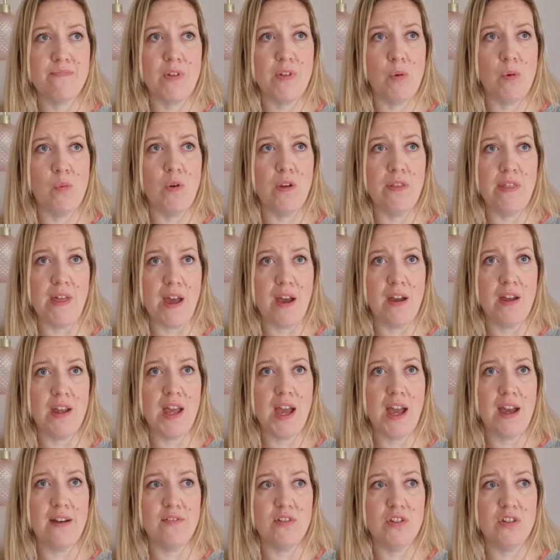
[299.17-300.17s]
without you
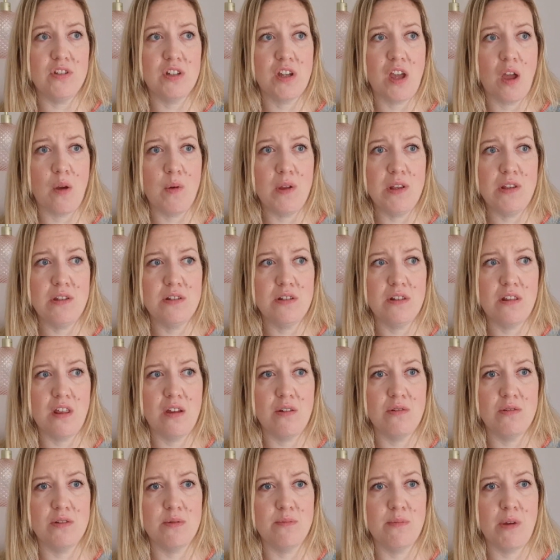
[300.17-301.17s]
having to go into
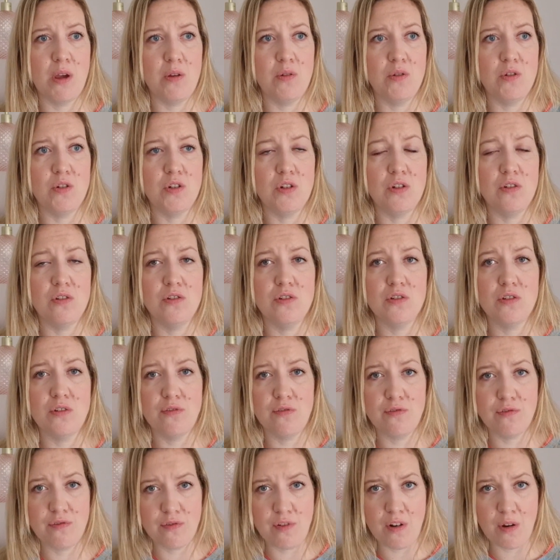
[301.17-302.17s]
those emotions
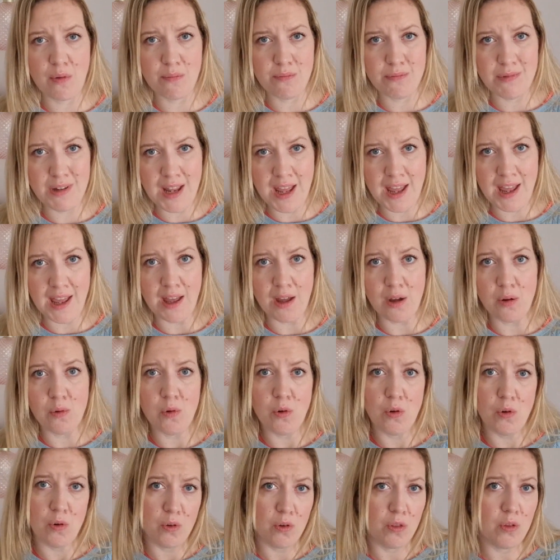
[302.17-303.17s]
from now
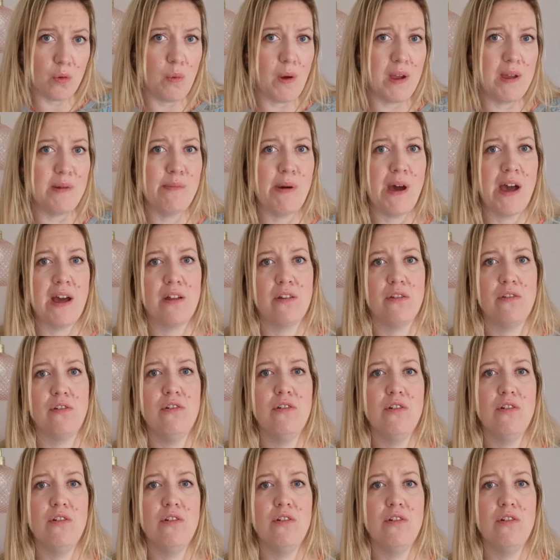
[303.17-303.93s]
all the way back through